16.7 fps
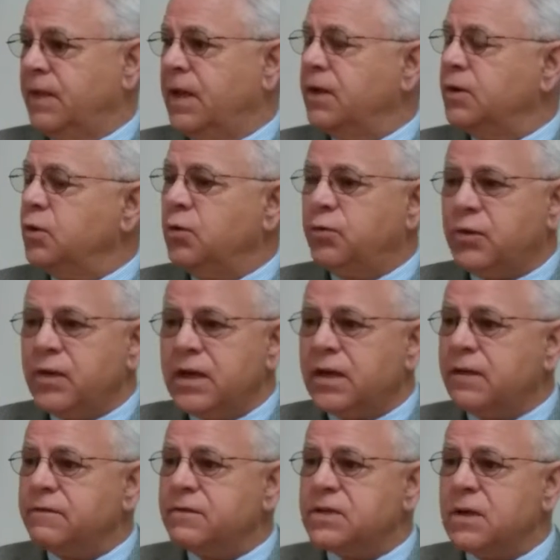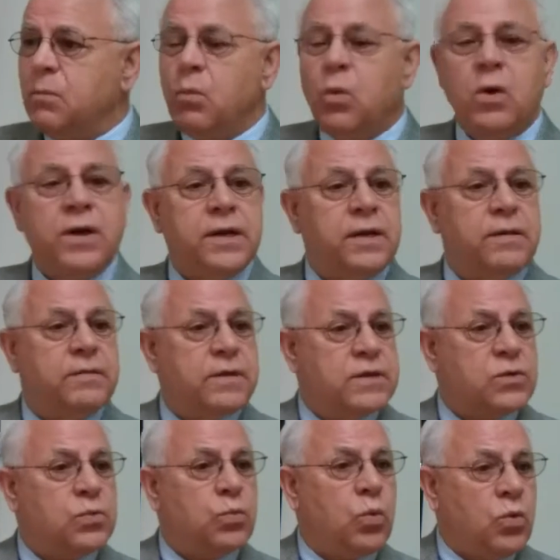Can you think of someone in
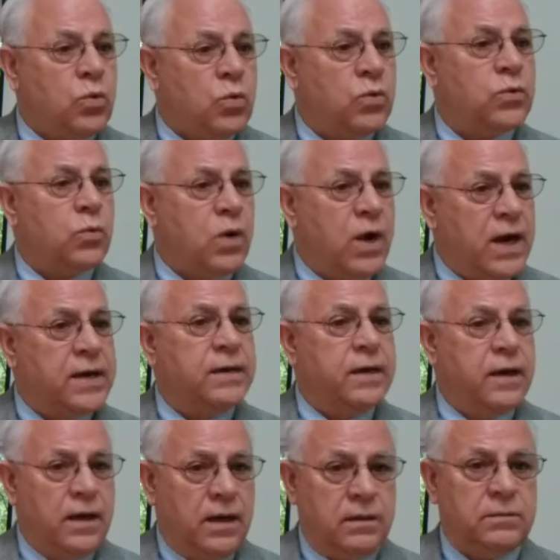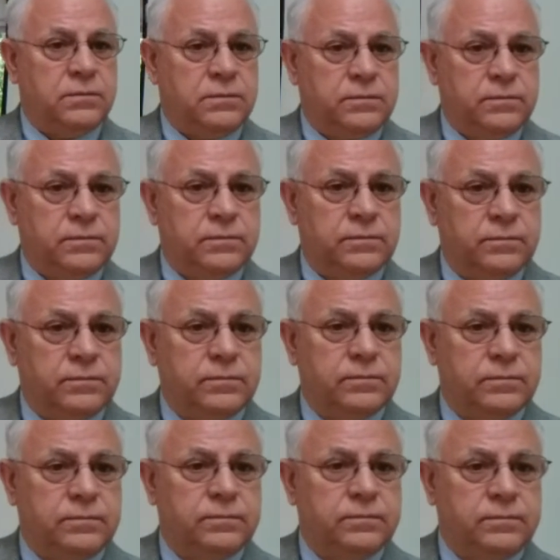this world right now?
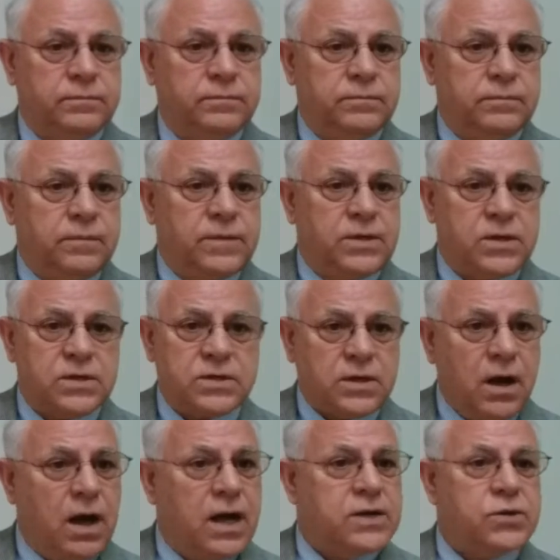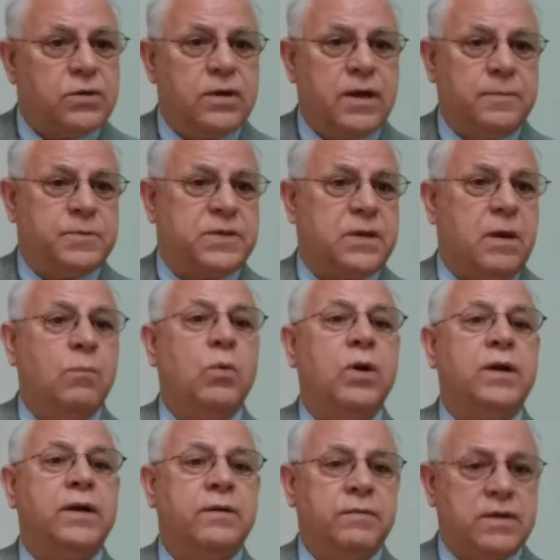Just conjure up
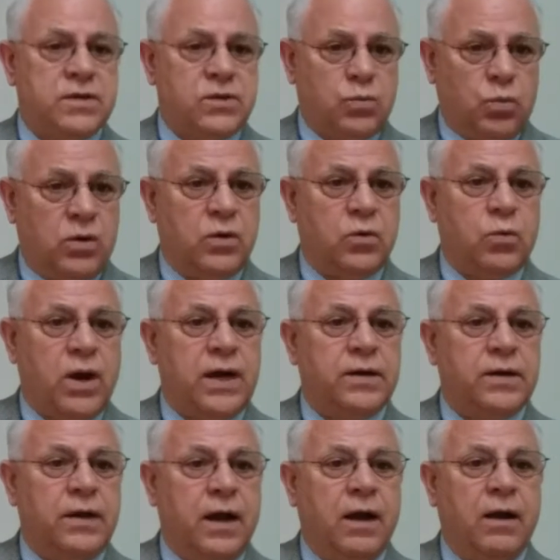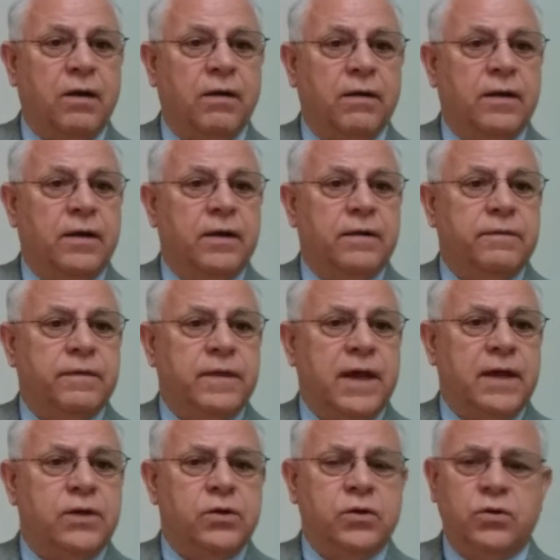someone in this world right now
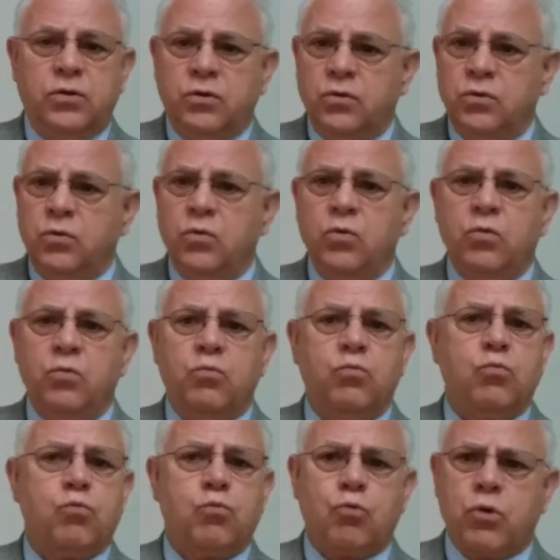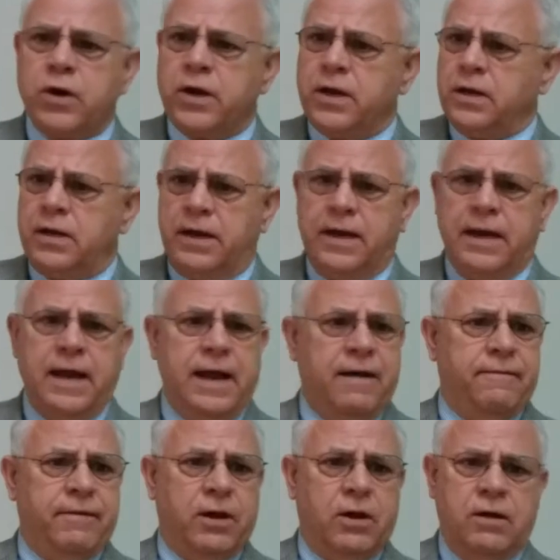that you really
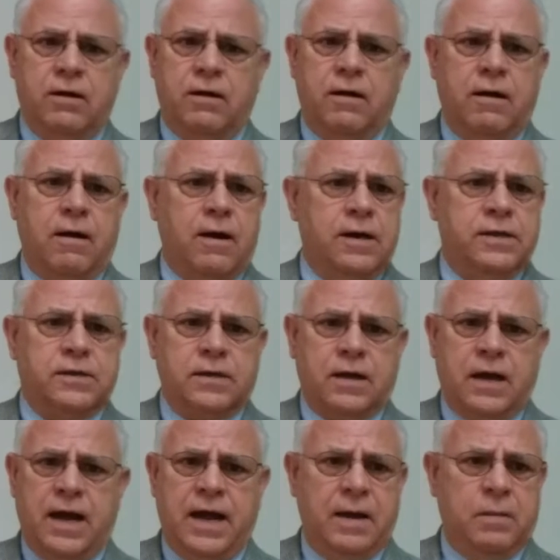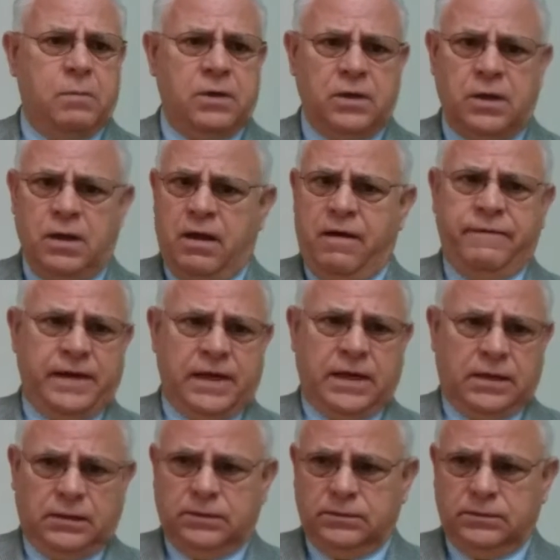have a hard time loving.